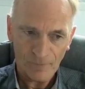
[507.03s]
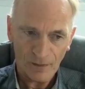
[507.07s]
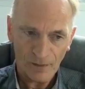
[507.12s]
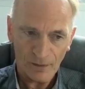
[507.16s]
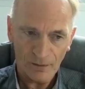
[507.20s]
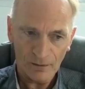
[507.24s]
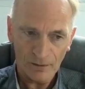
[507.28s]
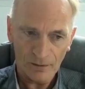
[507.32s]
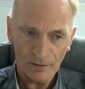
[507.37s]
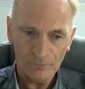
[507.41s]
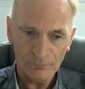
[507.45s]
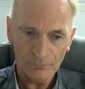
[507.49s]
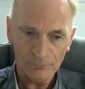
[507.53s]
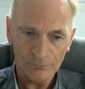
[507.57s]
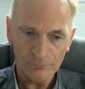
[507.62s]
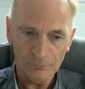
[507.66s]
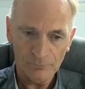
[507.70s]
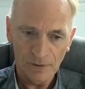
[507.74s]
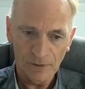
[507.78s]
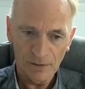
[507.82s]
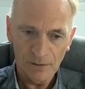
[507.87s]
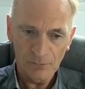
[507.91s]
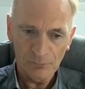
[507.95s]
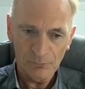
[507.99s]

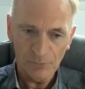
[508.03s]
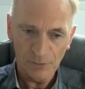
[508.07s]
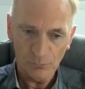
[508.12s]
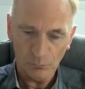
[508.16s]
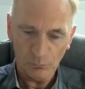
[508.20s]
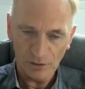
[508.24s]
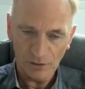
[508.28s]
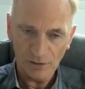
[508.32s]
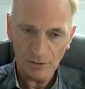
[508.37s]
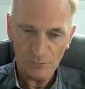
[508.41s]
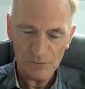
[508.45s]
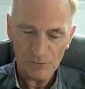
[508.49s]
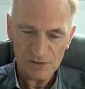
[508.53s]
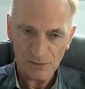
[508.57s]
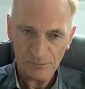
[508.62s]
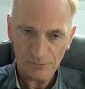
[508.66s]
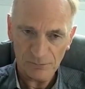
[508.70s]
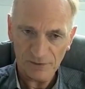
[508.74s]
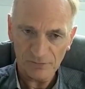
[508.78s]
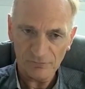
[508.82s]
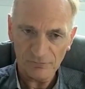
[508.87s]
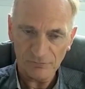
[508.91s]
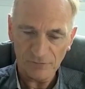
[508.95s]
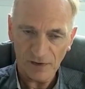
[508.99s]
But Willie was a
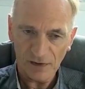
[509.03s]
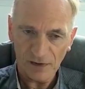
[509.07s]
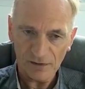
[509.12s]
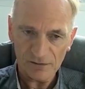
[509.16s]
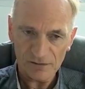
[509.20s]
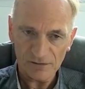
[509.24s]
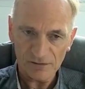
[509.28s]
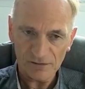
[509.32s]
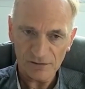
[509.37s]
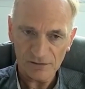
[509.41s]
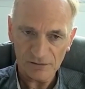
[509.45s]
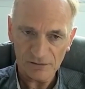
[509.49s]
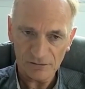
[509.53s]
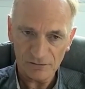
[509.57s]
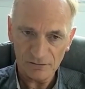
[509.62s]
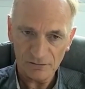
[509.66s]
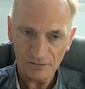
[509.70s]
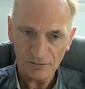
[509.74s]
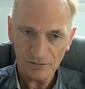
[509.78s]
big factor